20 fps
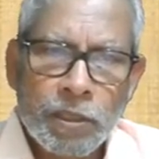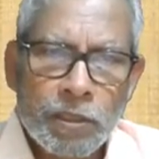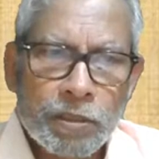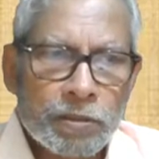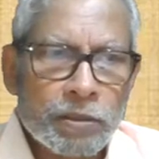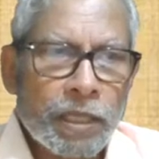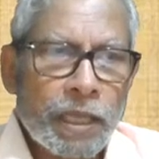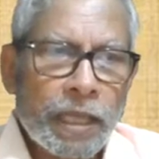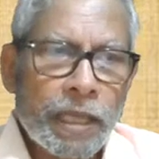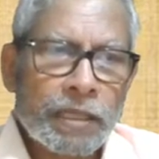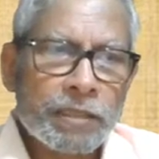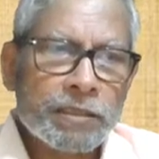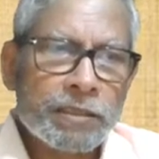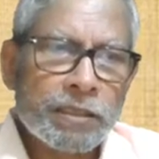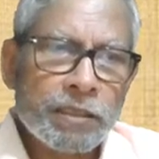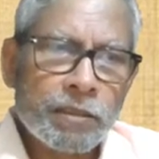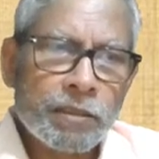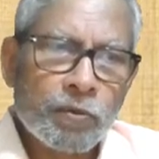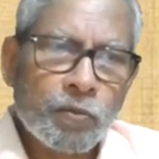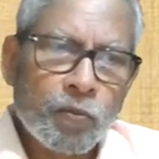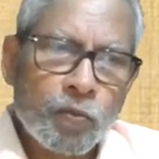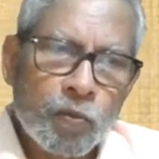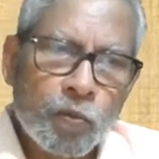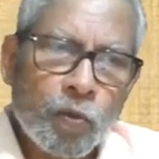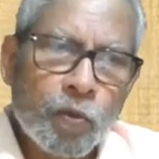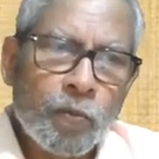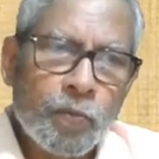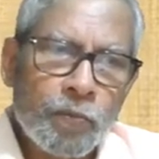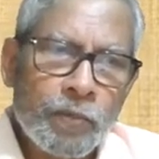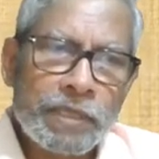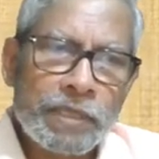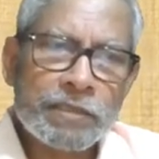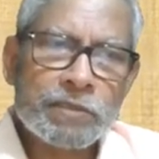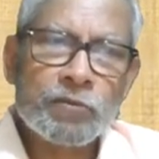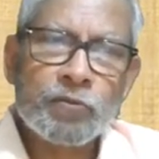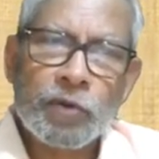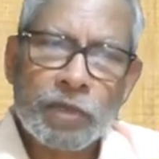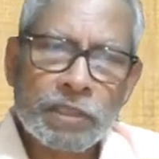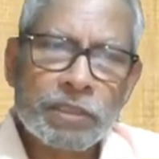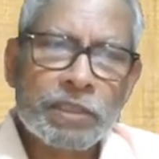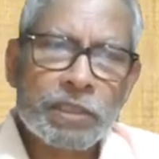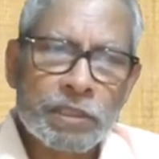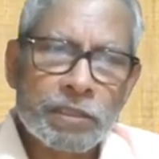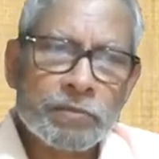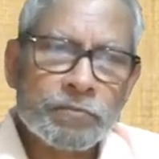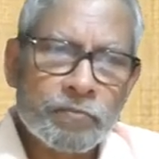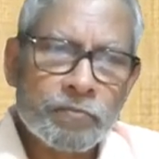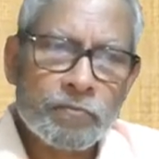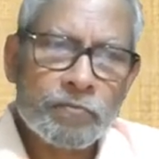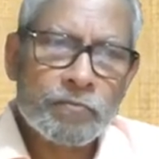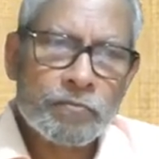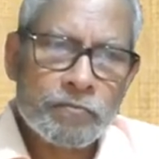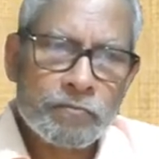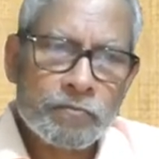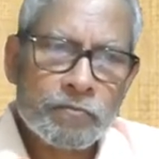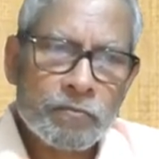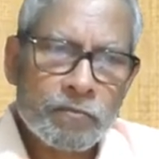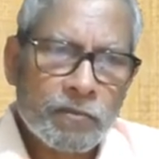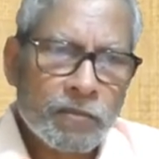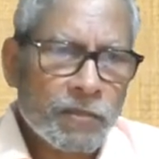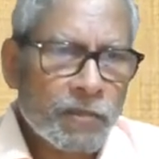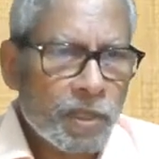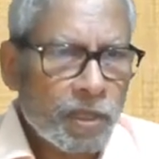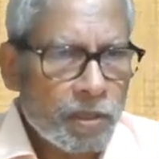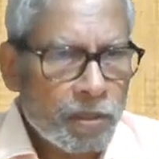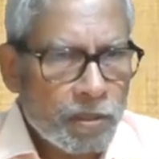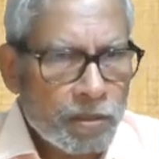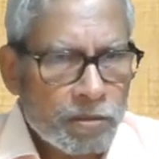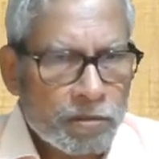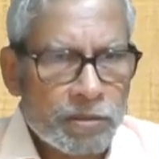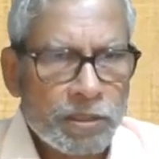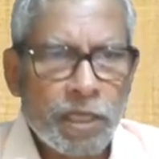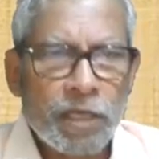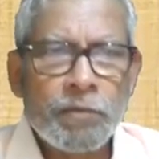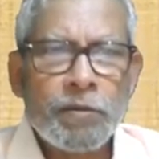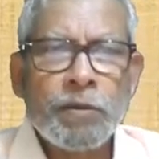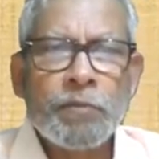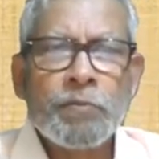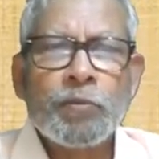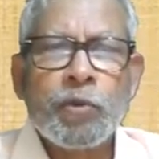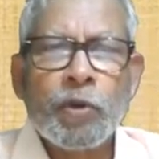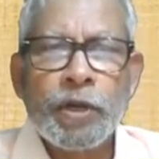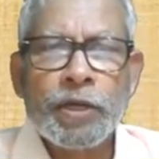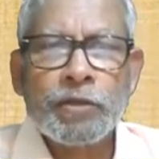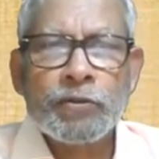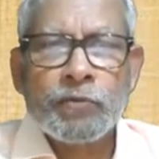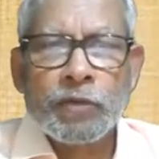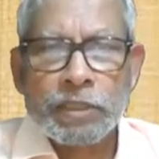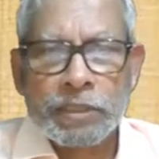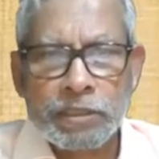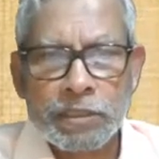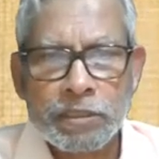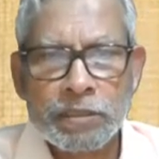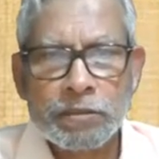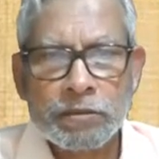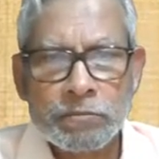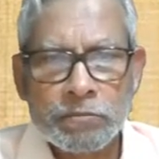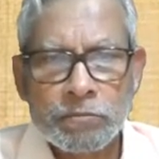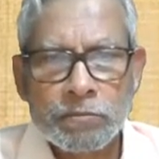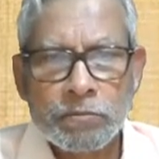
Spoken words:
So, as a home-based worker, self-employed worker,